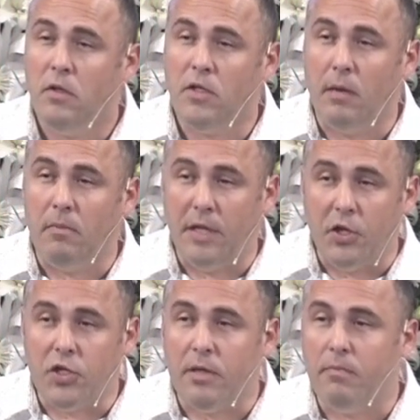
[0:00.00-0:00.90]
some
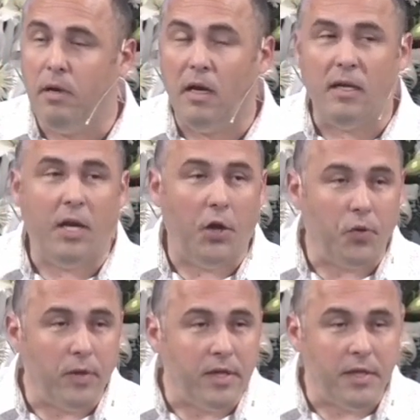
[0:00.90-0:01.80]
leadership uh,
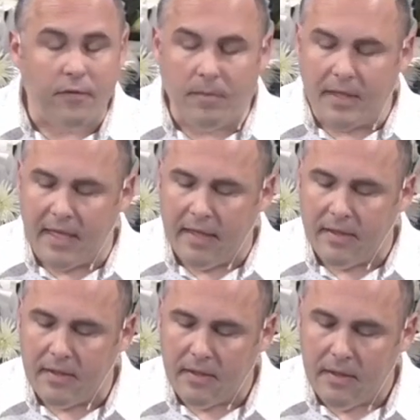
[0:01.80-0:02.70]
characteristics from the
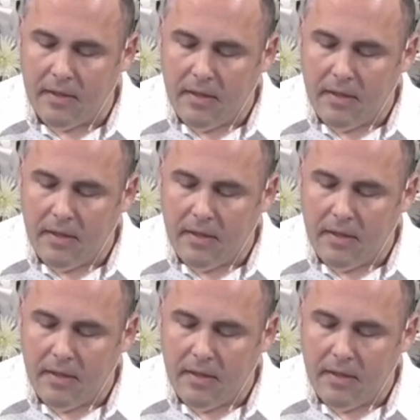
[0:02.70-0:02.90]
text.